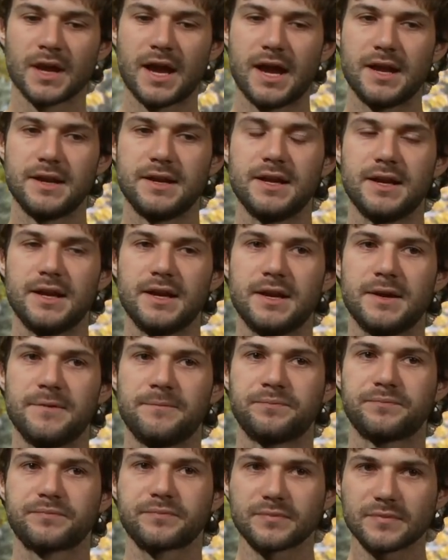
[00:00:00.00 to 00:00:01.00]
And
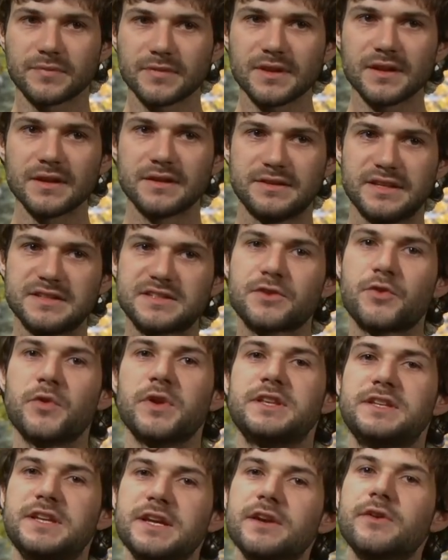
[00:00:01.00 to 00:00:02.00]
this
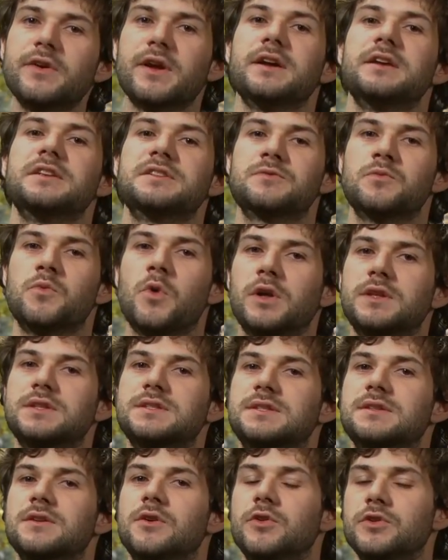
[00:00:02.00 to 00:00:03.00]
criteria is
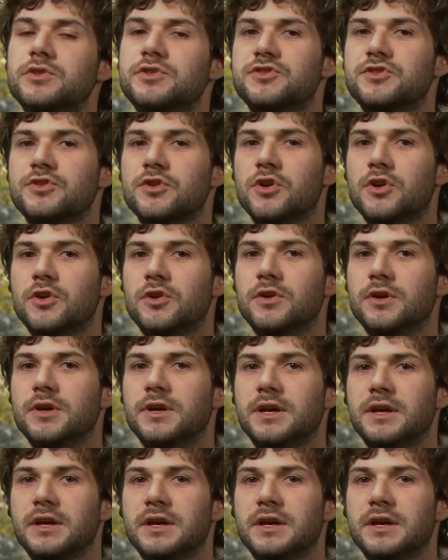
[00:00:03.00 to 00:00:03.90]
what's also